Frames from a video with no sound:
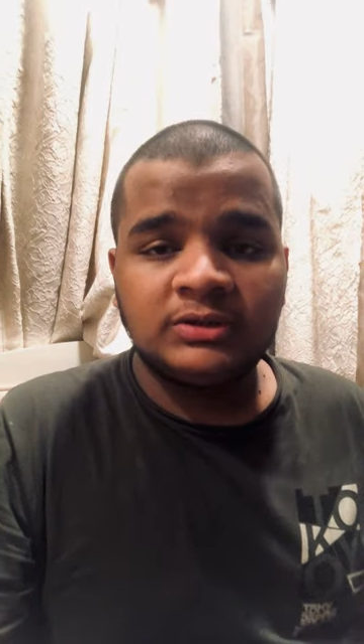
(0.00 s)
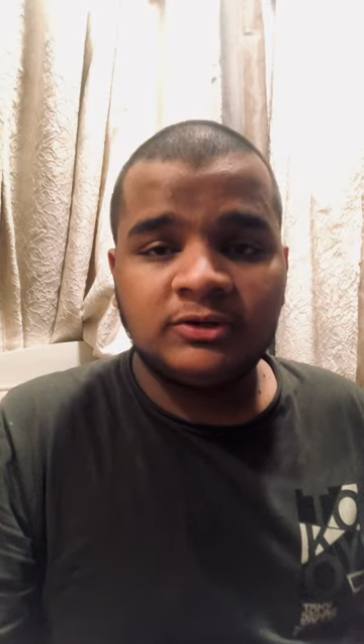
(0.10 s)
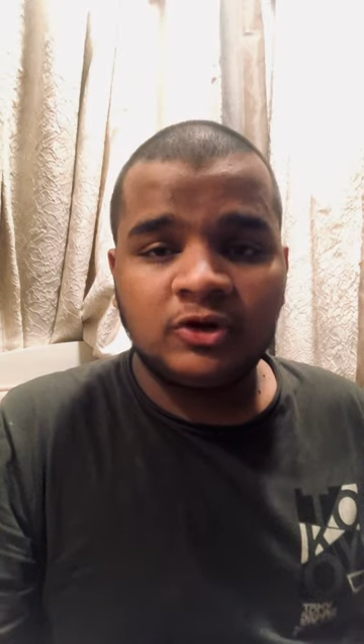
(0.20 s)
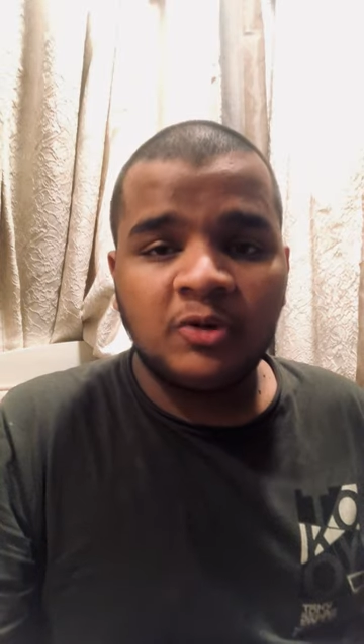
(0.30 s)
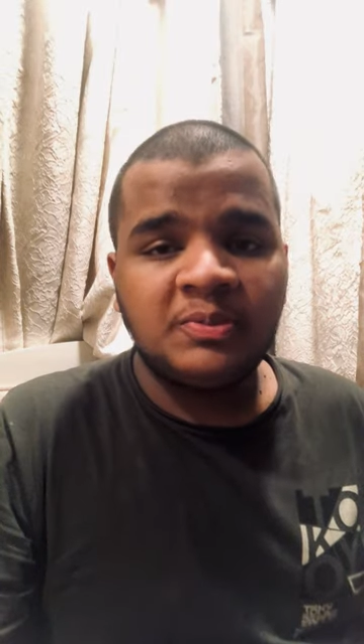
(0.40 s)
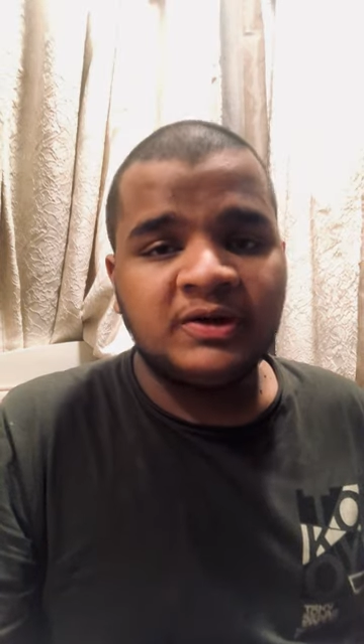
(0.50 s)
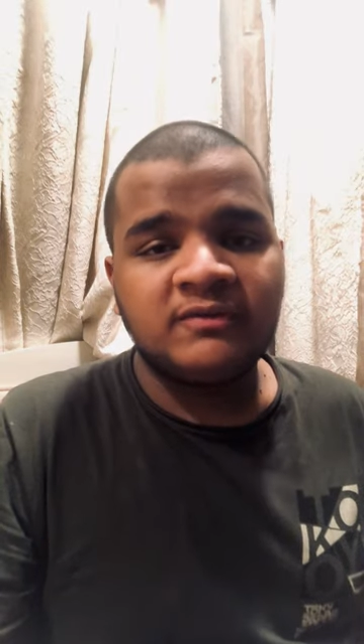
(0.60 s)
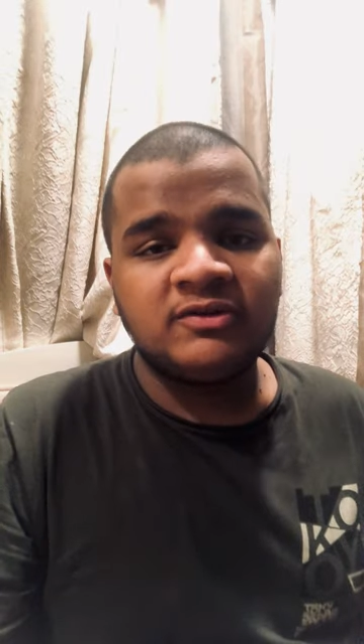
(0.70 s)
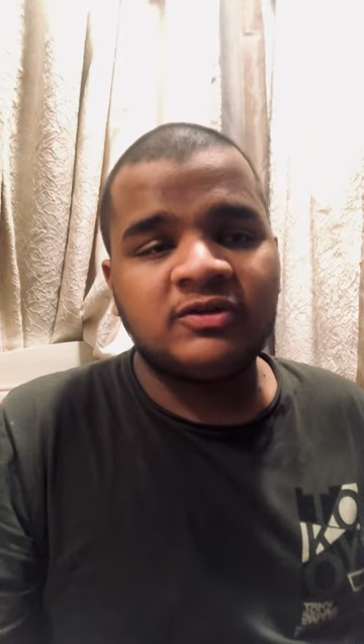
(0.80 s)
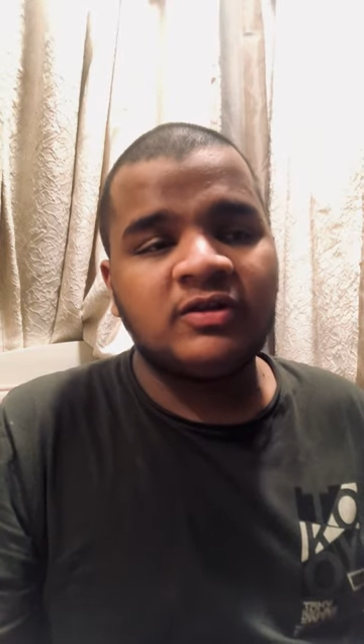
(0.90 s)
topic
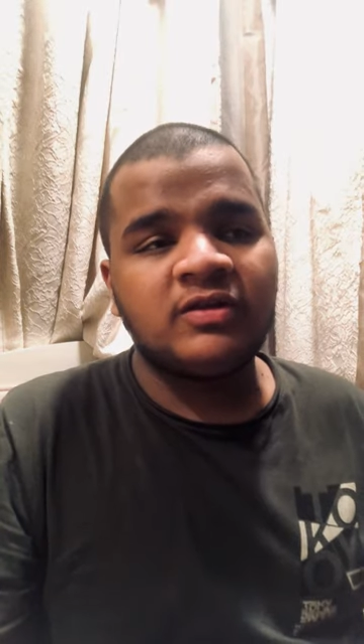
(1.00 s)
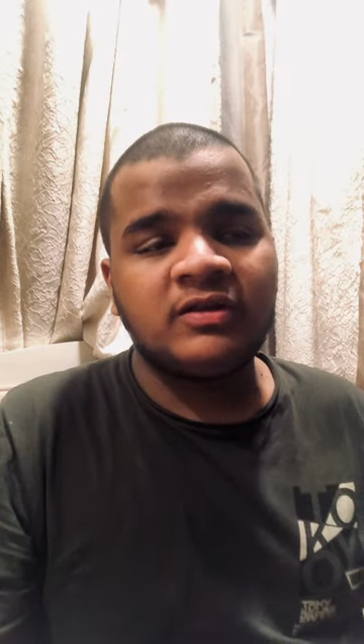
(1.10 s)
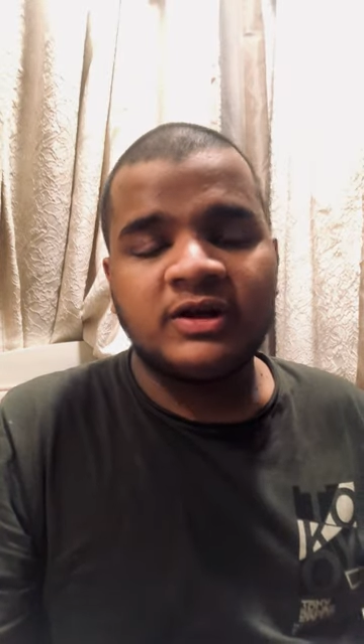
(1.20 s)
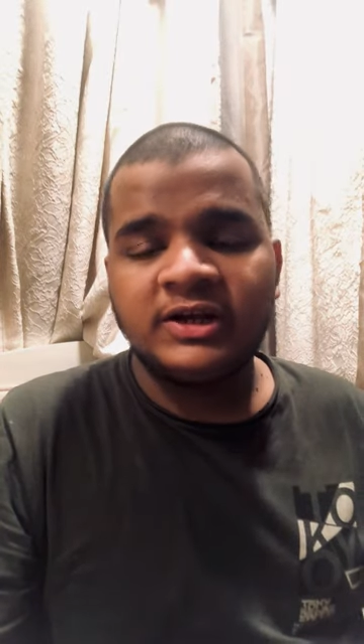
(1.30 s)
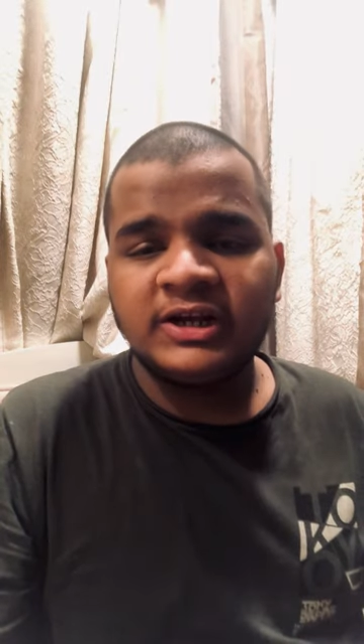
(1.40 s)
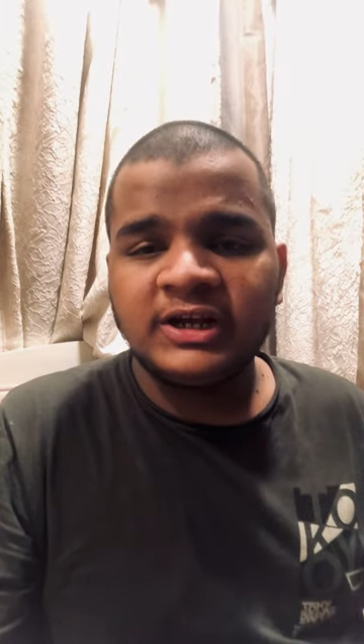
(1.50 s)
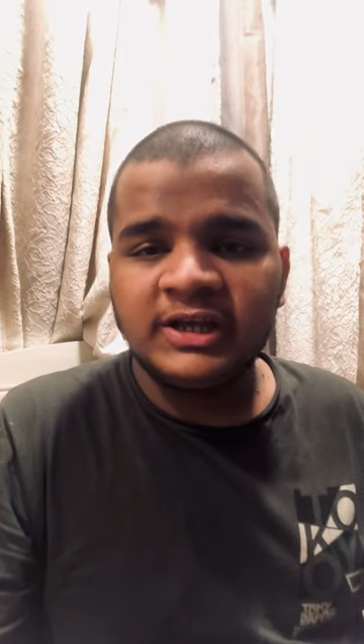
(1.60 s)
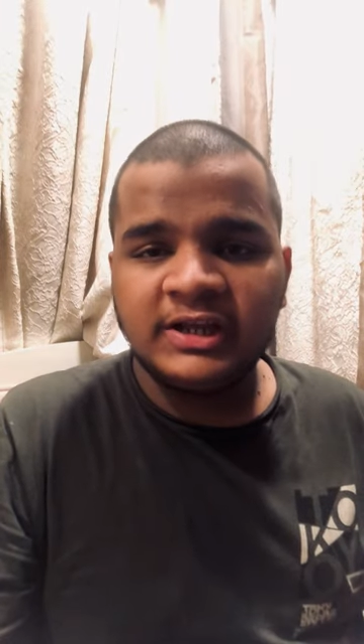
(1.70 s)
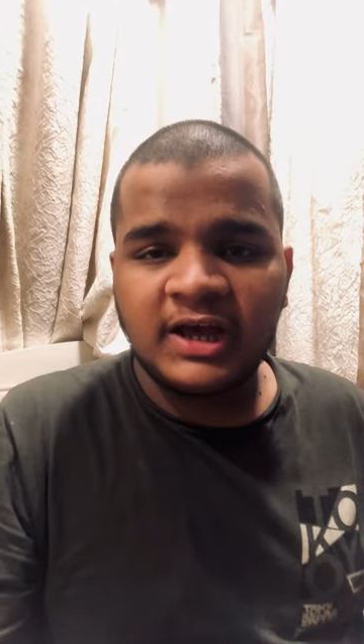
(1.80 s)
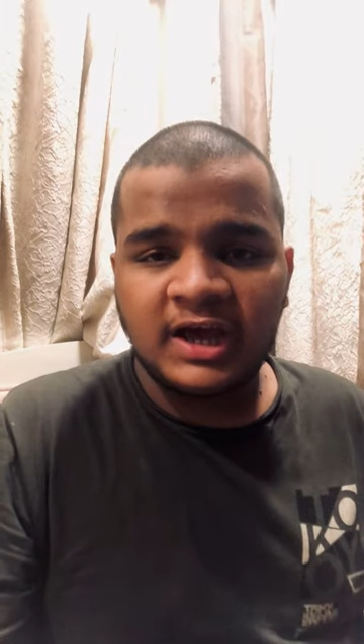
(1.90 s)
which is
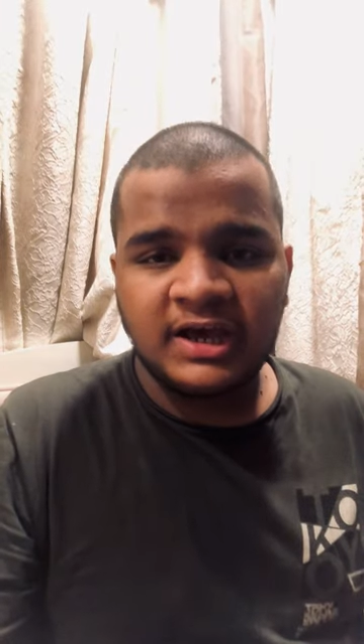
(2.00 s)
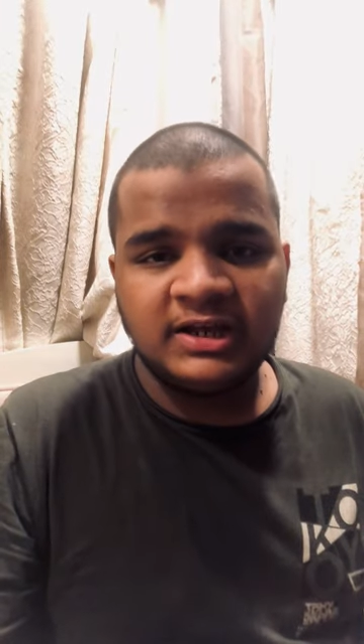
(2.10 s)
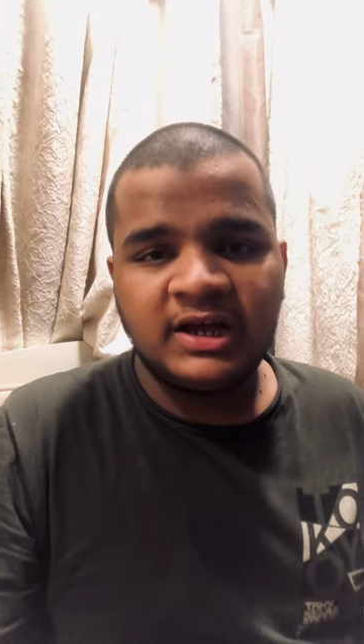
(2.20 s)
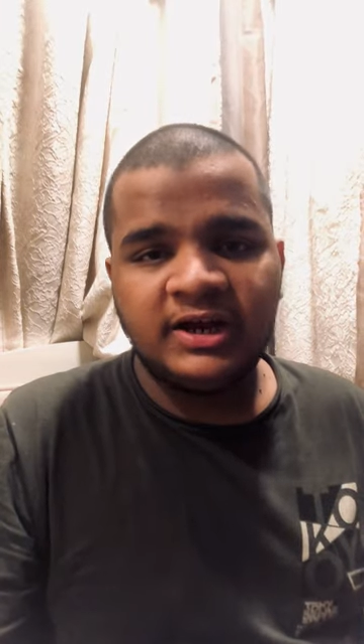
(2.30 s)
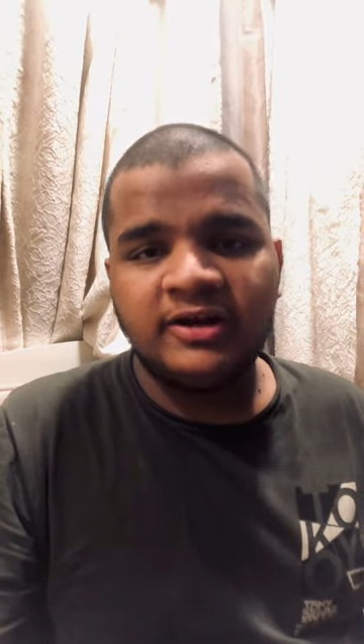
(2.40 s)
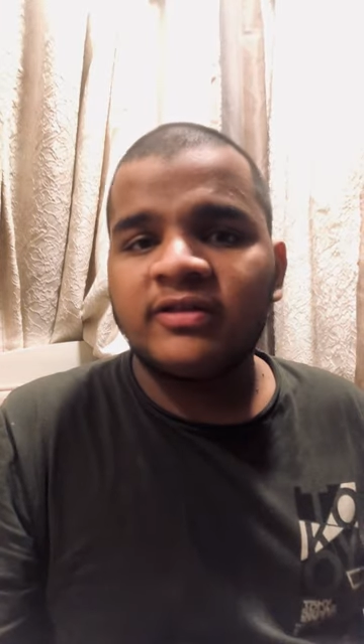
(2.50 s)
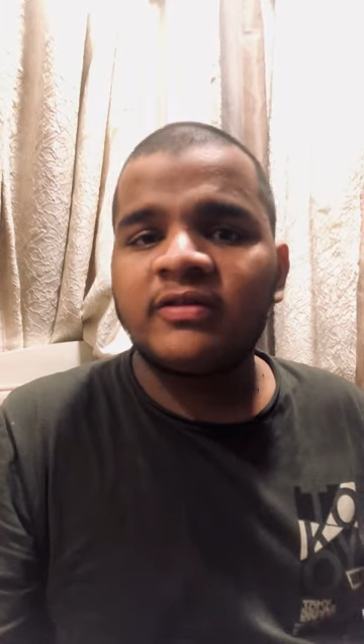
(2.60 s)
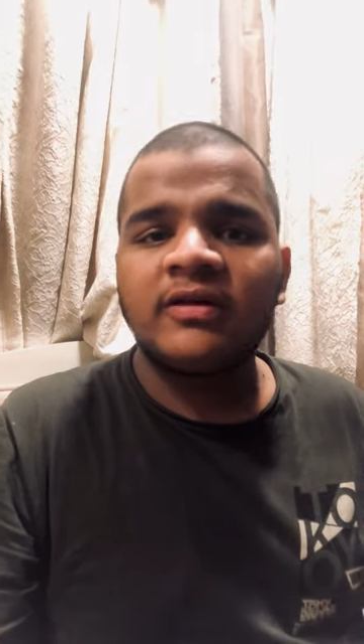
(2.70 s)
currently in high lights